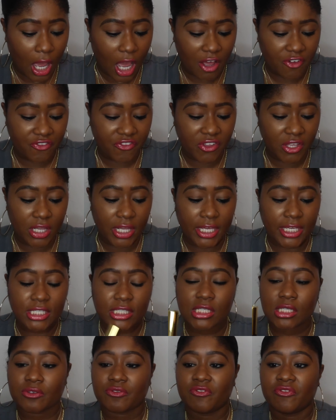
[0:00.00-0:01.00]
I feel like
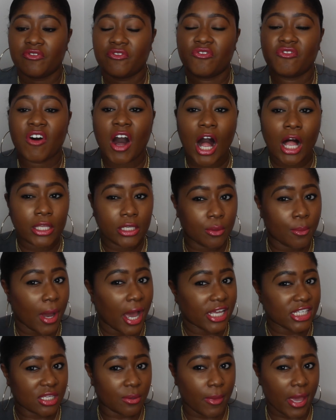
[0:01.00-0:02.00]
it's a
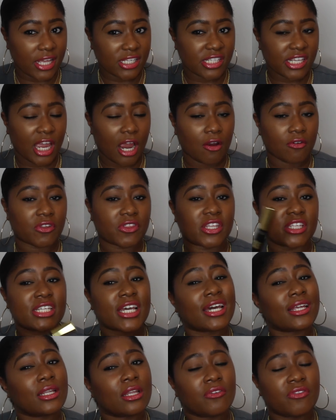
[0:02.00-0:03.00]
volumizing mascara. The
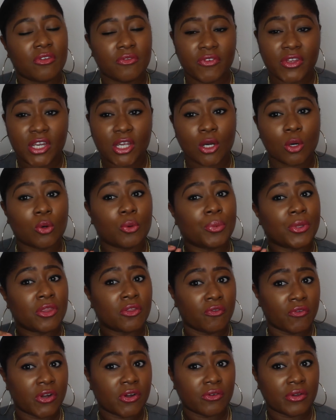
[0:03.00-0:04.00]
title of the video will be
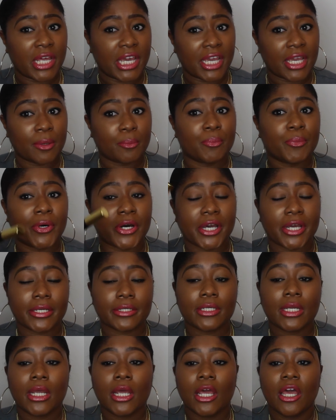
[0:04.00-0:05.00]
the real name,
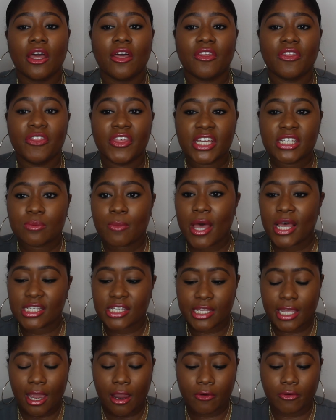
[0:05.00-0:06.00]
but this
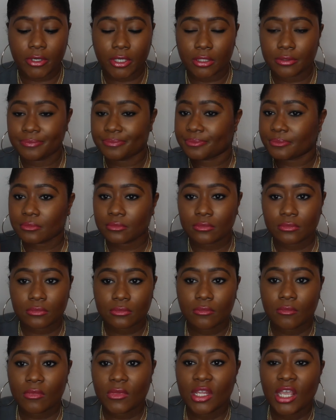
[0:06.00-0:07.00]
mascara
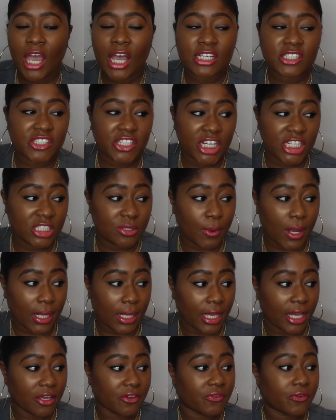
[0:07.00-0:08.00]
has changed my
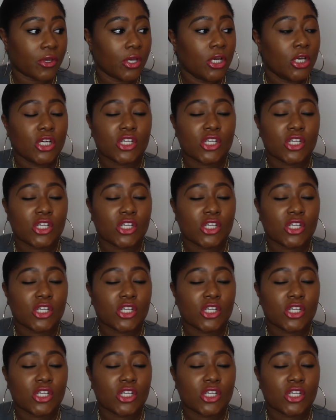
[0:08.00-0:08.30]
life.